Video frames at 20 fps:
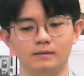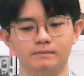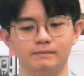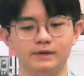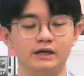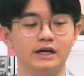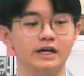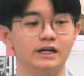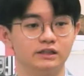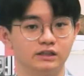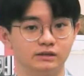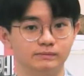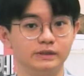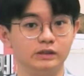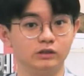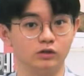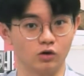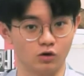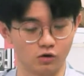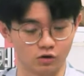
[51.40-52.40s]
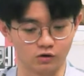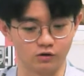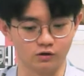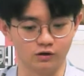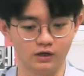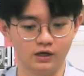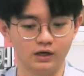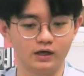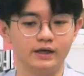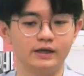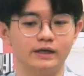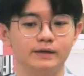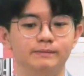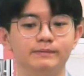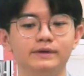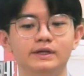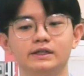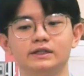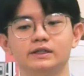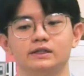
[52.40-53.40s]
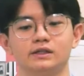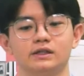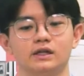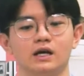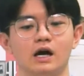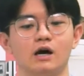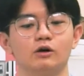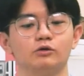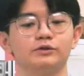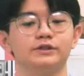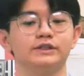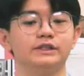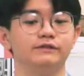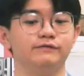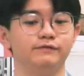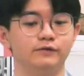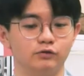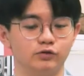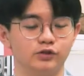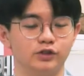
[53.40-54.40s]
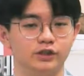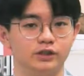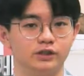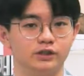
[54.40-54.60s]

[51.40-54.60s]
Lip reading: "mirairu miru hoho." It means how to see future.